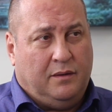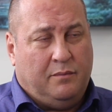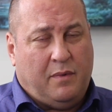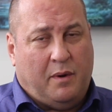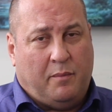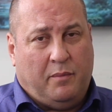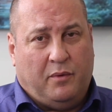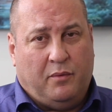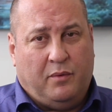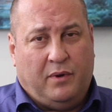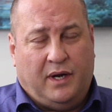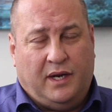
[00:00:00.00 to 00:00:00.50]
I
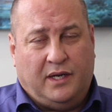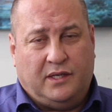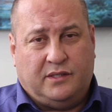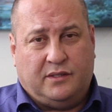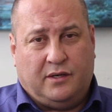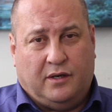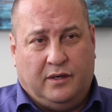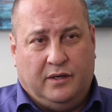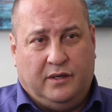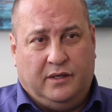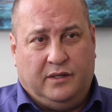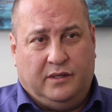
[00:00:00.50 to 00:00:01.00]
remember when I
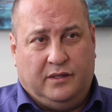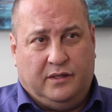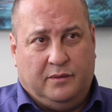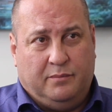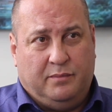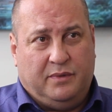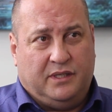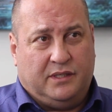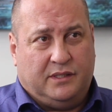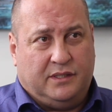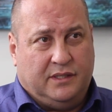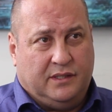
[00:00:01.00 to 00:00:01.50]
started in the
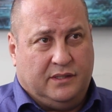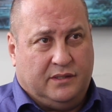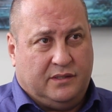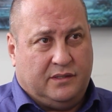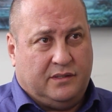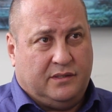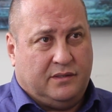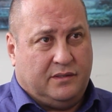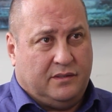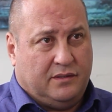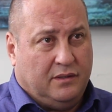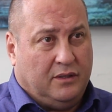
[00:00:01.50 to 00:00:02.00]

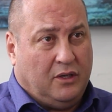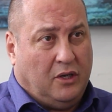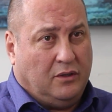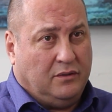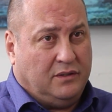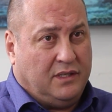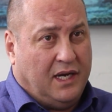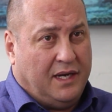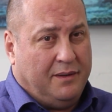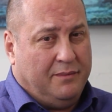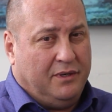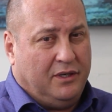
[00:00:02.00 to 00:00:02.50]
business a long
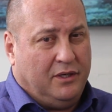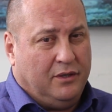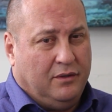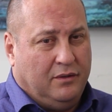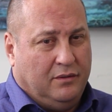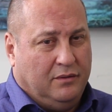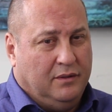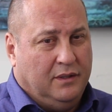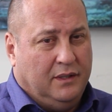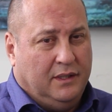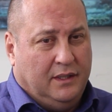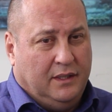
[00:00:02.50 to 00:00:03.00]
time
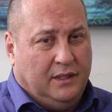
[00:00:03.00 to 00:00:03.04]
ago,